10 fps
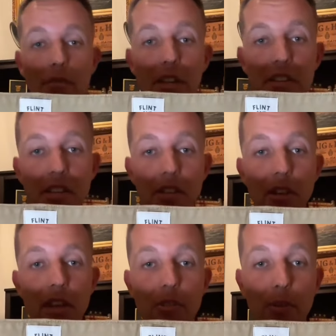Flint and
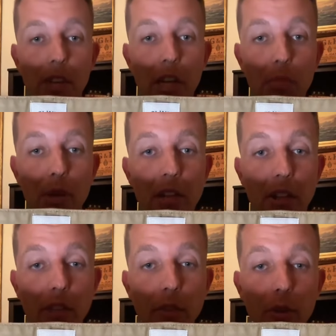Tinder is a really good brand to
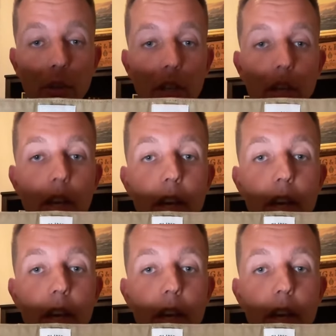look for.